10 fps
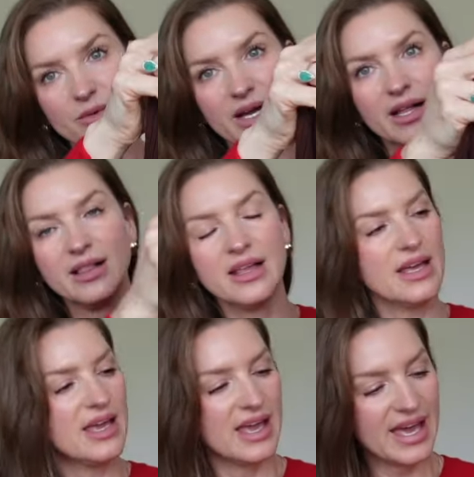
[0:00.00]
well,
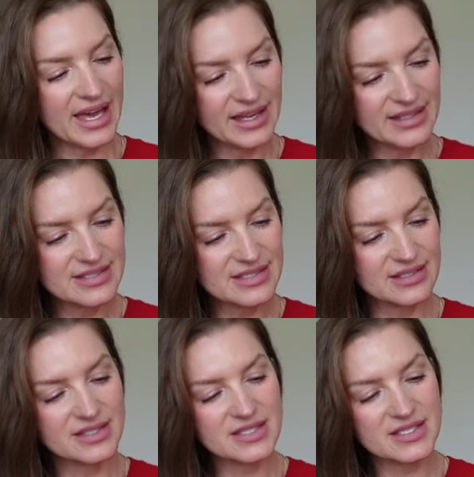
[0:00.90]
and
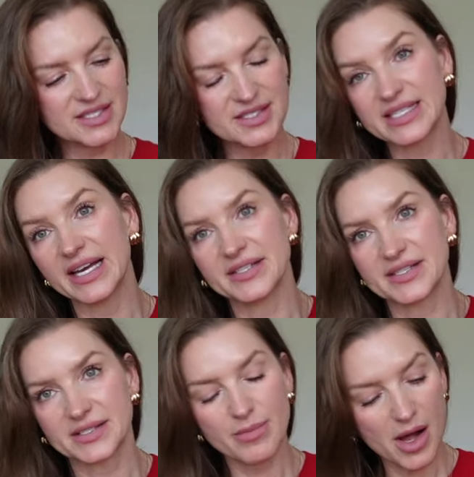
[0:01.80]
this is in size
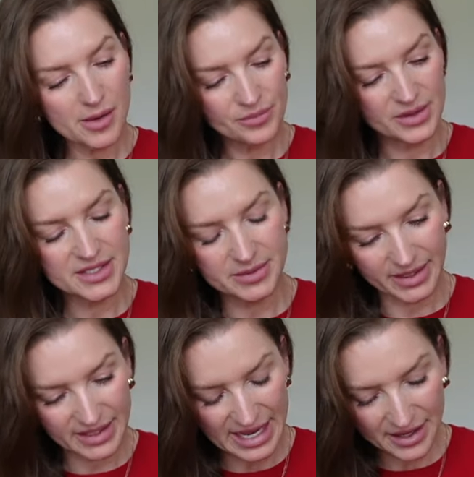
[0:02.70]
small. It's
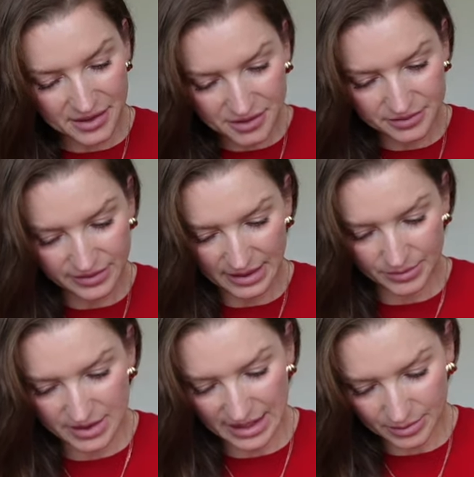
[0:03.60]
made out of, let
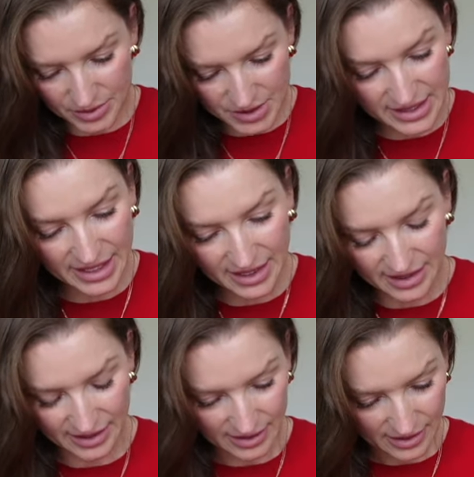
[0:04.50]
me double check,
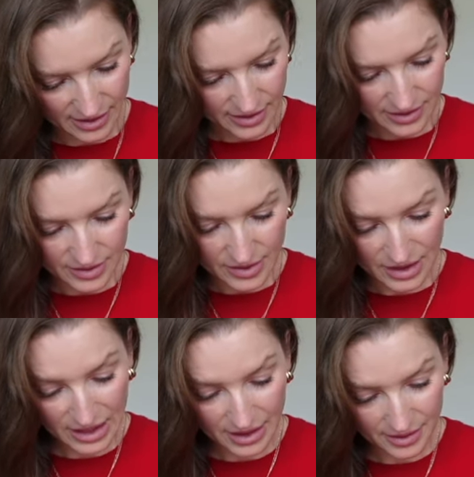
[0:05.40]

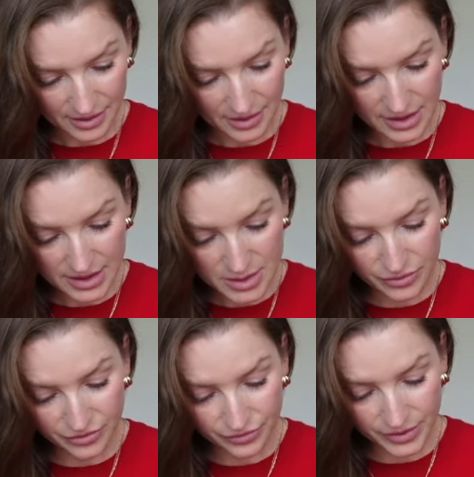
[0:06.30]
it is
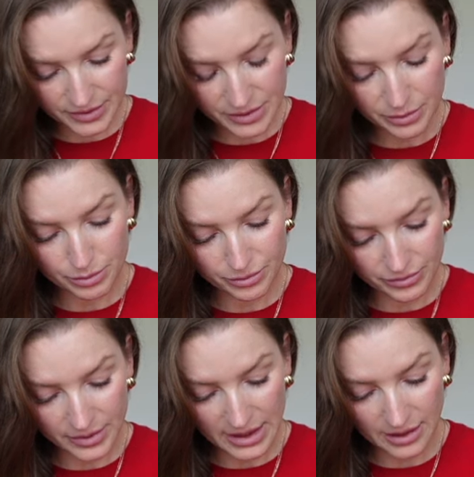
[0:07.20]

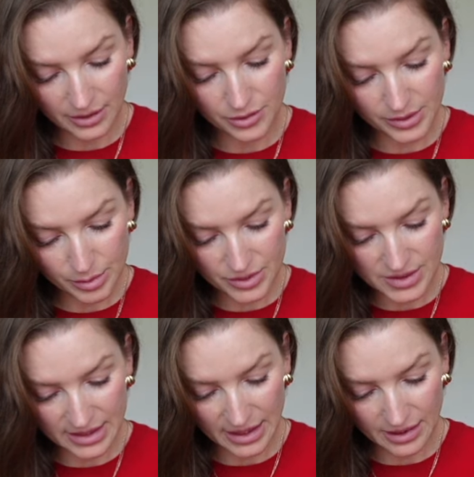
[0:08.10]

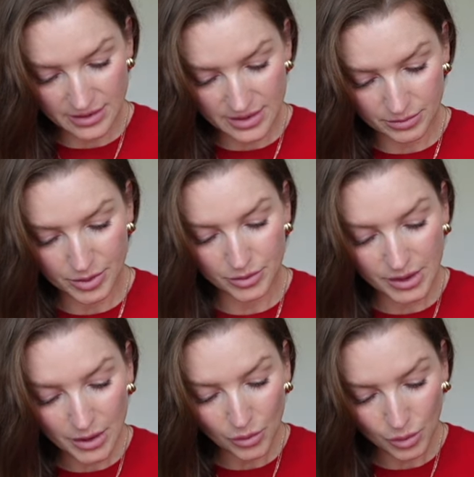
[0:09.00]
53%
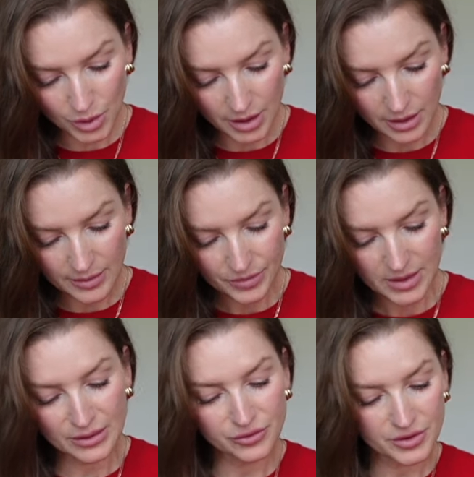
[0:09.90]
merino wool and